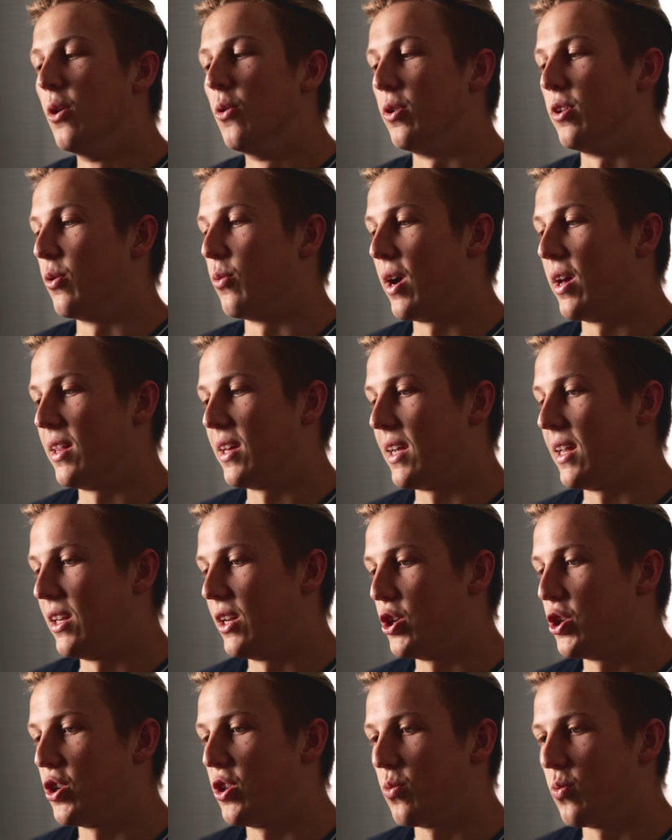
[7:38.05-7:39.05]
with the way the
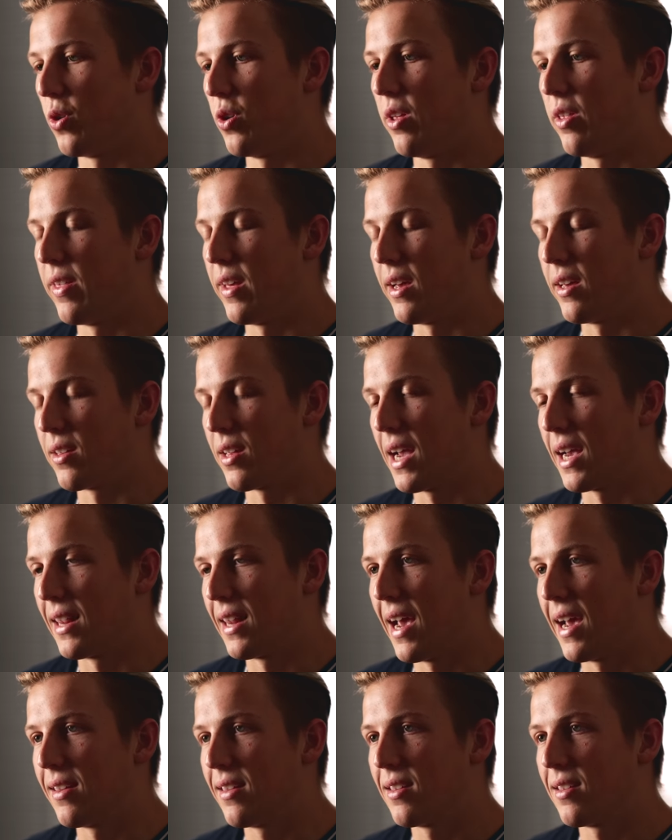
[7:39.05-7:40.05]
conditions were and things like
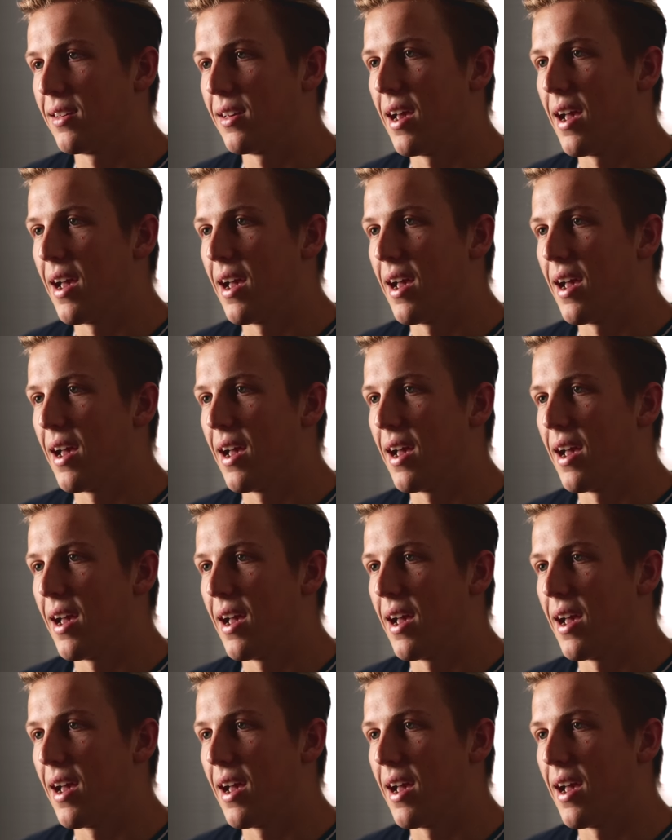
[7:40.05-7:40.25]
that.